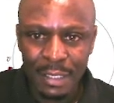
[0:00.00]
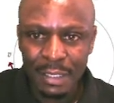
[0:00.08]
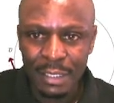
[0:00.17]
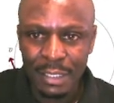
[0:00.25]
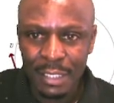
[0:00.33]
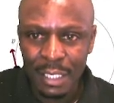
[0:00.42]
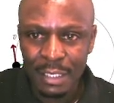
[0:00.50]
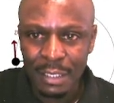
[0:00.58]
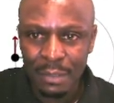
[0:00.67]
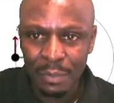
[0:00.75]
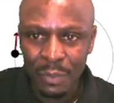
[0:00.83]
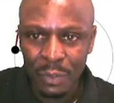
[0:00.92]
it's just
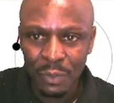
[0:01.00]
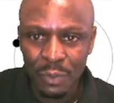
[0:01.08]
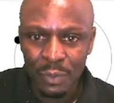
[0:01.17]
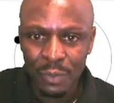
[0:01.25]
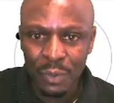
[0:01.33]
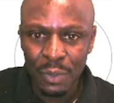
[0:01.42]
mu